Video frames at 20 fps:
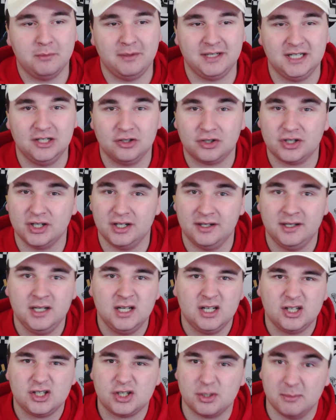When you look at
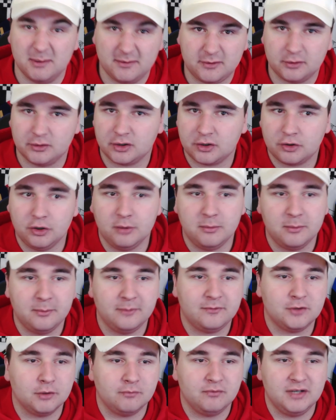some of the recruitment
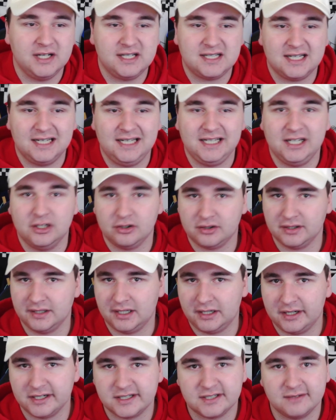we've done recently, you look at the
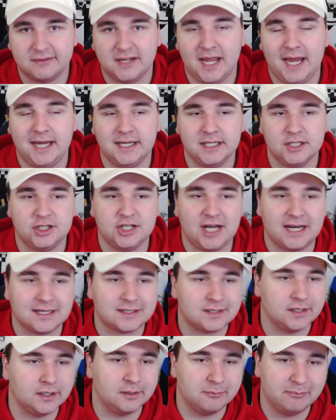likes of Caden
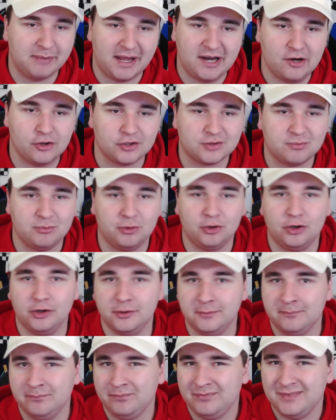Jackson and Ben Osborne,